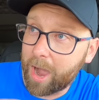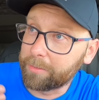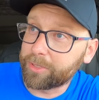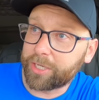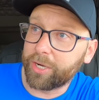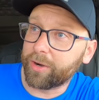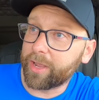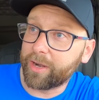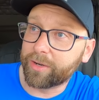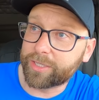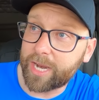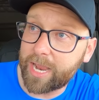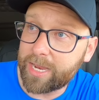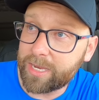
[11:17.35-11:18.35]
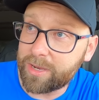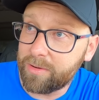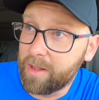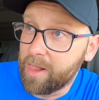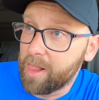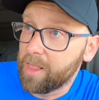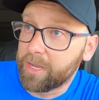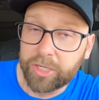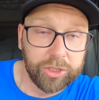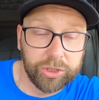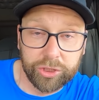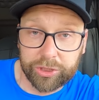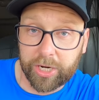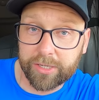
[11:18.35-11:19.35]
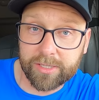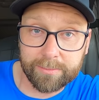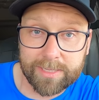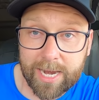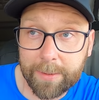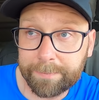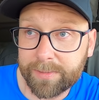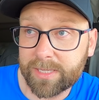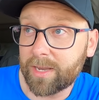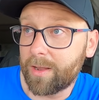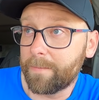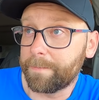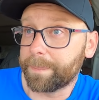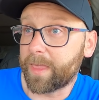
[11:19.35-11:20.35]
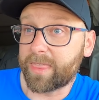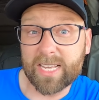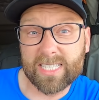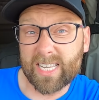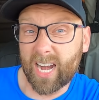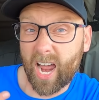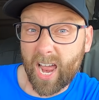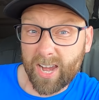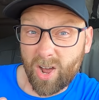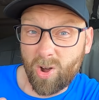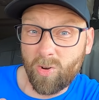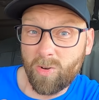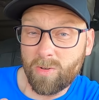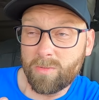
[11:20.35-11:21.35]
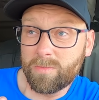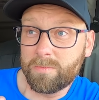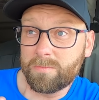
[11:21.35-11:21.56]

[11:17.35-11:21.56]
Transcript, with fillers: I'm just here to entertain you, share some tips, the things that I know,